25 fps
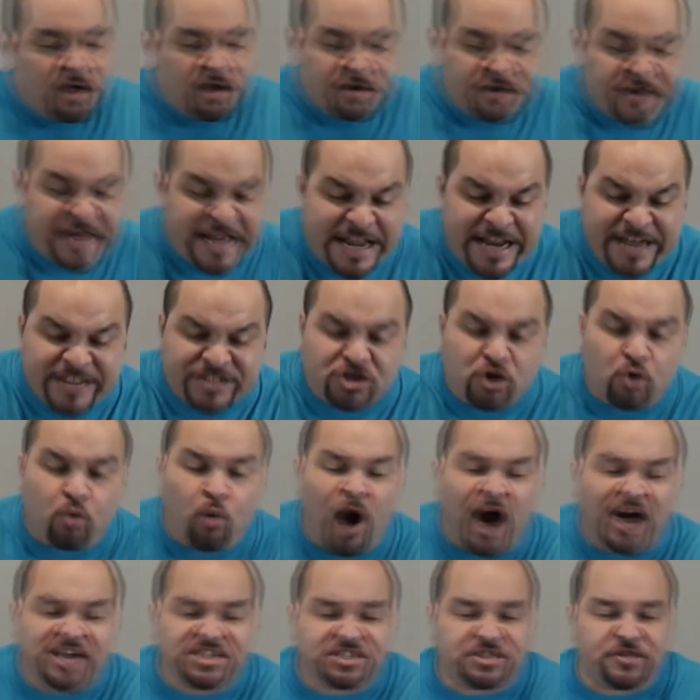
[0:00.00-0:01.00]
Needed to
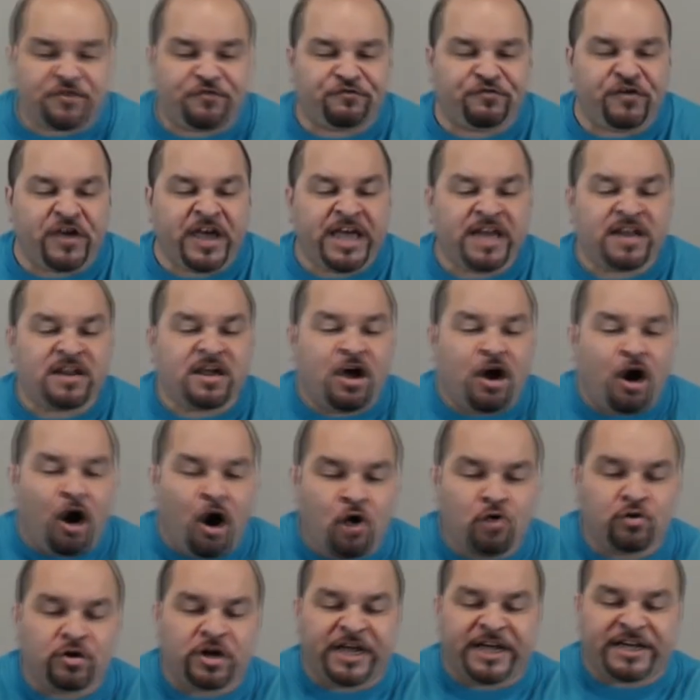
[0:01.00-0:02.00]
wash the feet
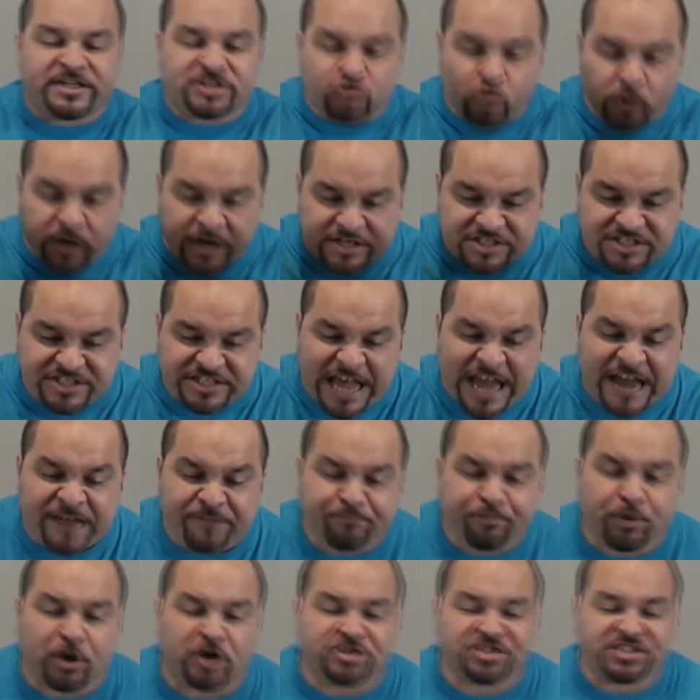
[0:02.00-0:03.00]
only is when a
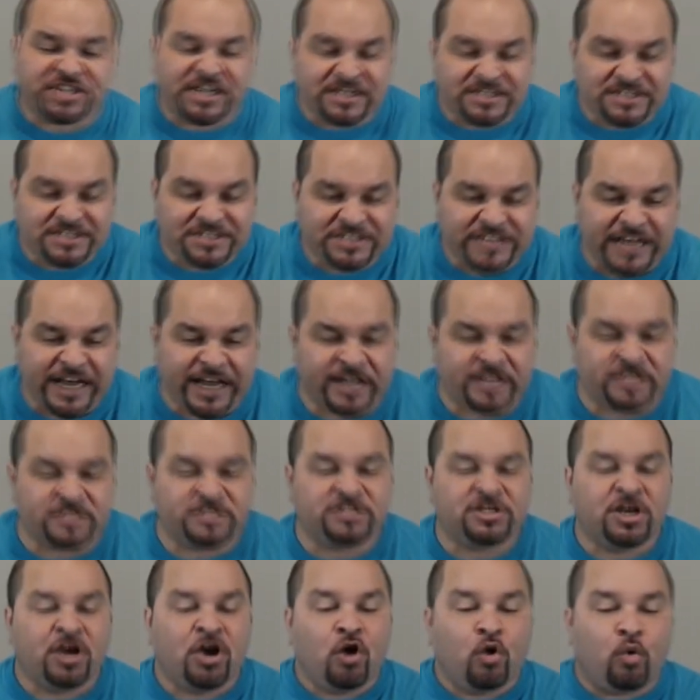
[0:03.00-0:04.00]
saved person
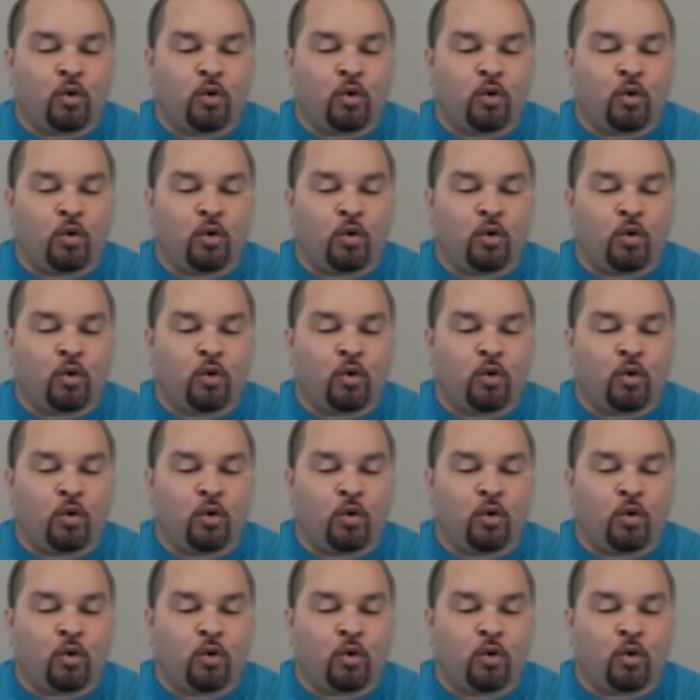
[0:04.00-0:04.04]
sins,